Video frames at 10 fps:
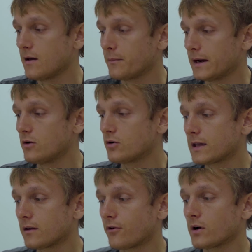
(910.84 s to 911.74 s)
by
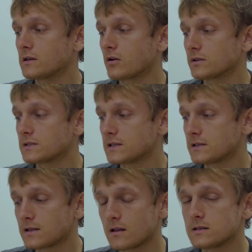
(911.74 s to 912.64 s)
looking for
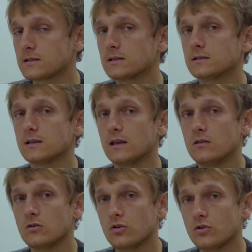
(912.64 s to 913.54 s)
inconsistencies
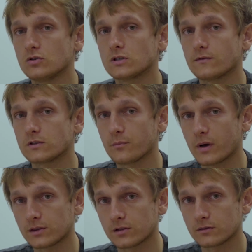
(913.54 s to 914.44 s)
in the use of the
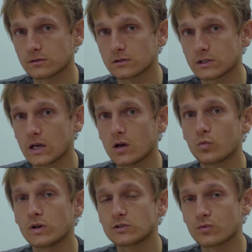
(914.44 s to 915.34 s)
buttons
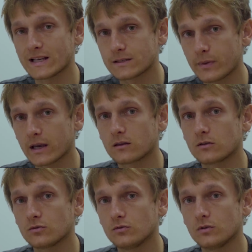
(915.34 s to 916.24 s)
with respect
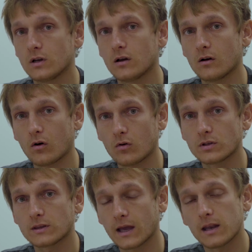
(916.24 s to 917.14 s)
to all the
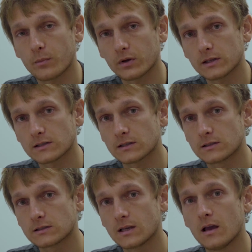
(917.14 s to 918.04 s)
10
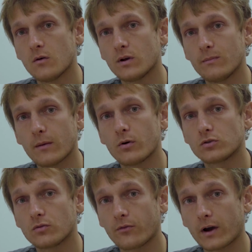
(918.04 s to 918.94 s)
hypotheses, will be able
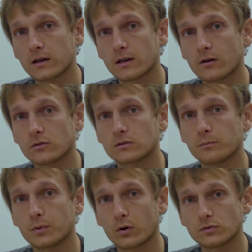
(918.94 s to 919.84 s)
to find out
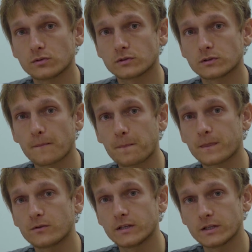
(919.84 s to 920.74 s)
both
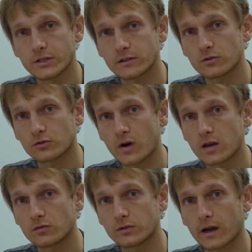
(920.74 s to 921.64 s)
the digit you're trying
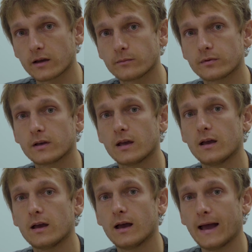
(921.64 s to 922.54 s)
to type
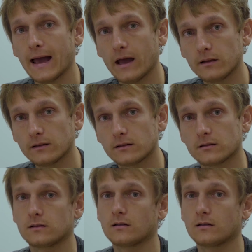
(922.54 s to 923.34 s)
and